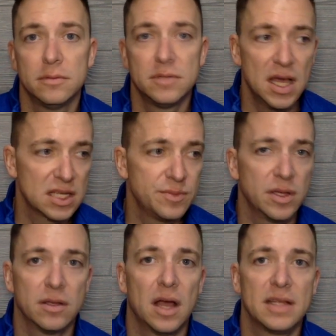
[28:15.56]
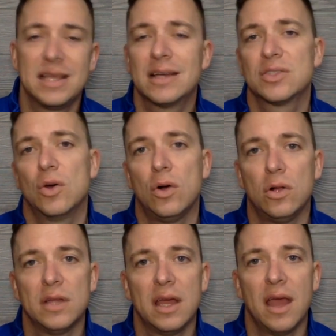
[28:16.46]
Text me. I text
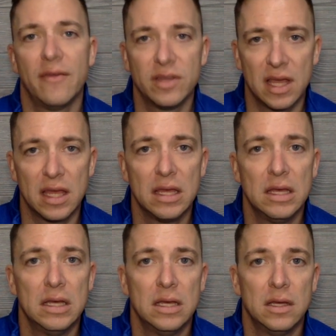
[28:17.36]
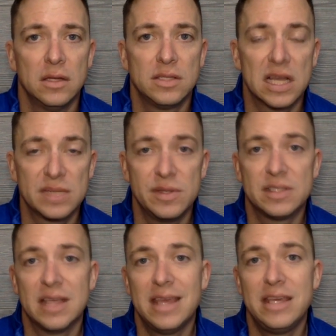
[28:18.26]
all day, every day. Text me
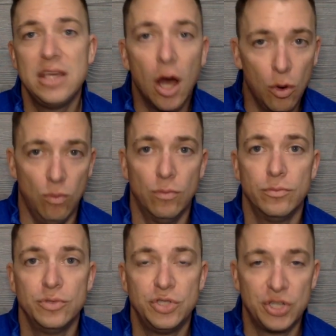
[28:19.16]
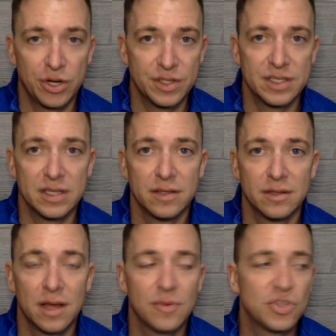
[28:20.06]
and say, yo, Jersey.
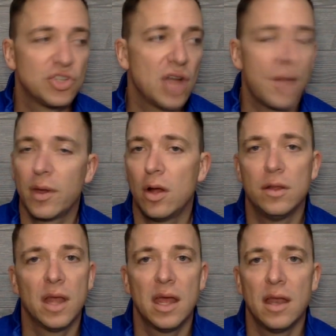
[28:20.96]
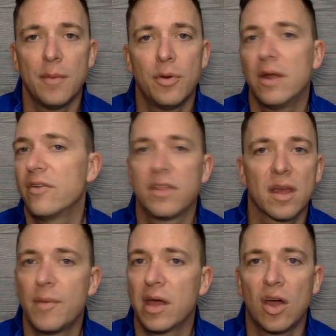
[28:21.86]
I was shopping all night. I put
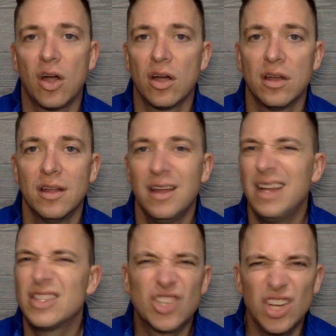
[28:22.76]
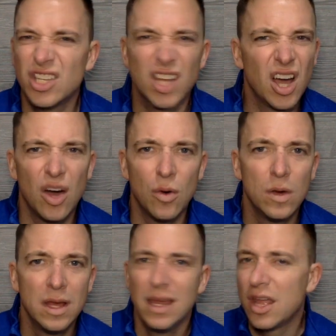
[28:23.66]
everything in my cart. It's good to
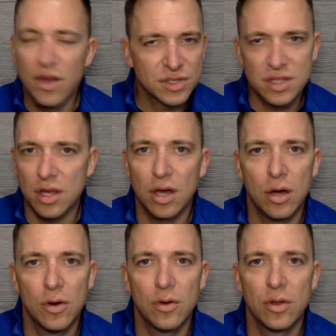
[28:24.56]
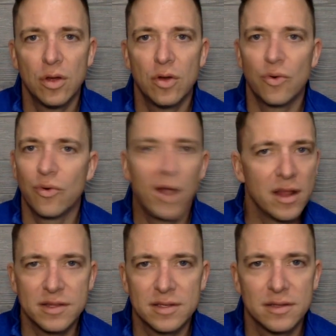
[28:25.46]
go. Here's the code. Run
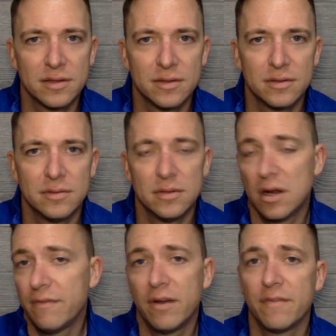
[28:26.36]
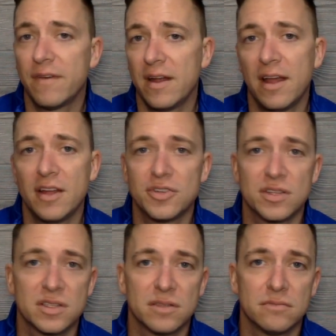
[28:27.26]
it. Then I'll verify an
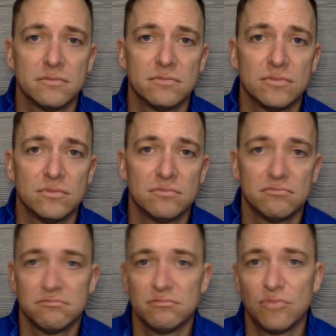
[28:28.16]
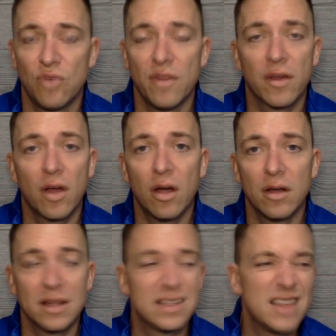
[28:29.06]
address and run the
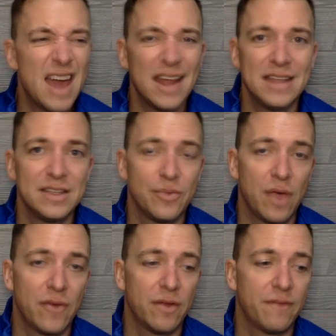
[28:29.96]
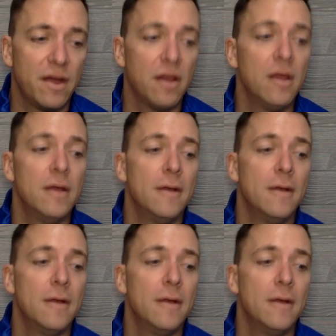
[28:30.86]
card. It's that easy if we have it on file.